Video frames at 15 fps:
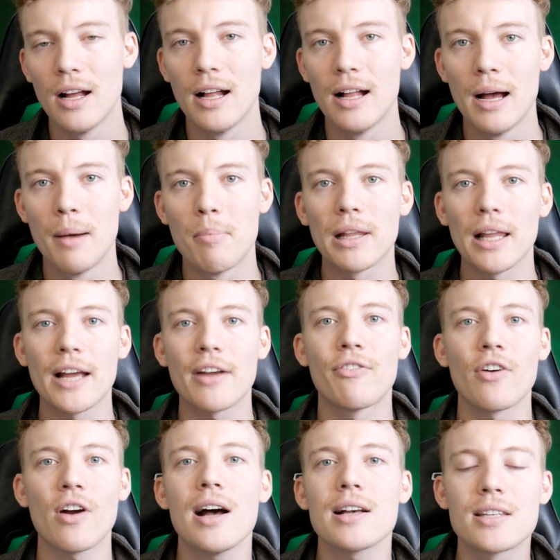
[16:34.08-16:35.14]
But like
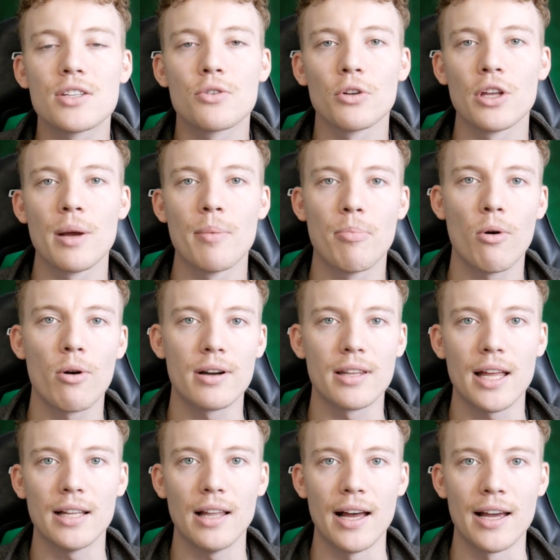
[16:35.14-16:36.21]
for us, it's really important
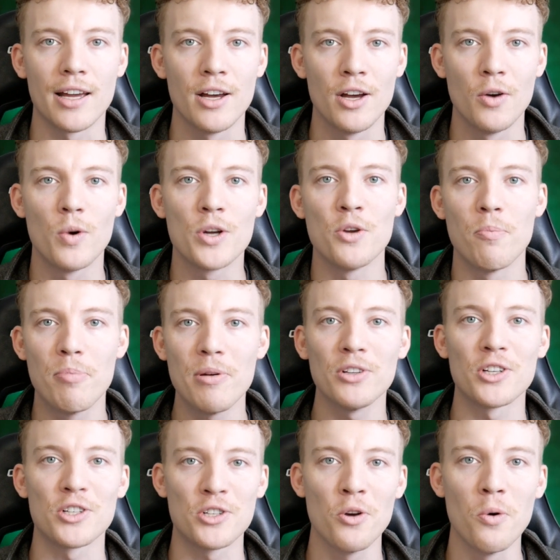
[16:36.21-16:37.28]
that like when you build a
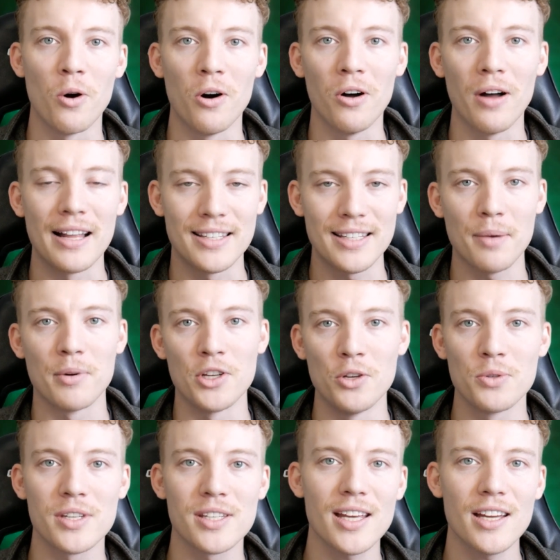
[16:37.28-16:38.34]
tool and someone
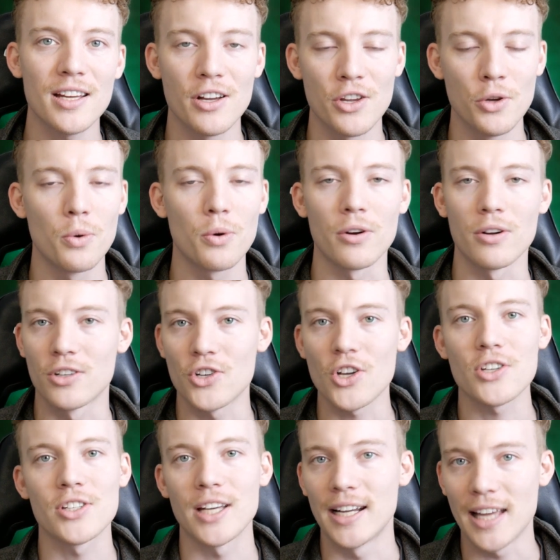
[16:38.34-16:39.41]
uses it, you are
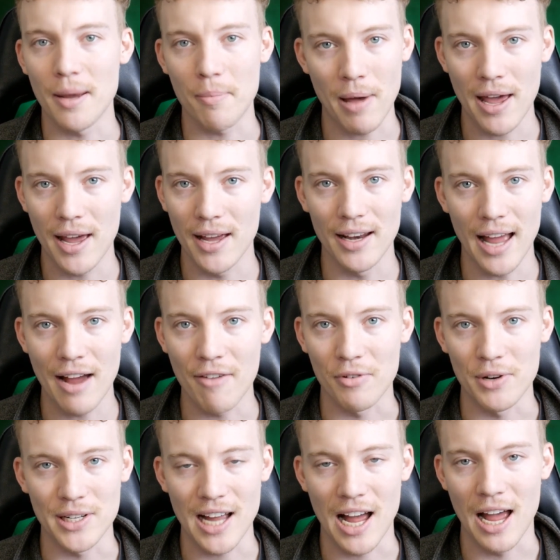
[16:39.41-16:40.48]
just going to get paid every
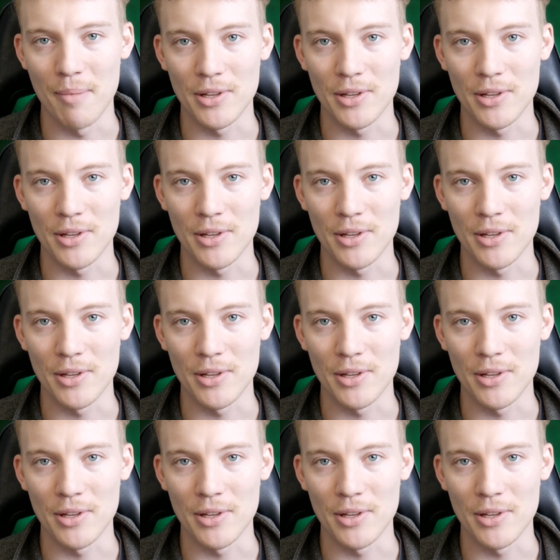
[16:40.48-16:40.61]
time.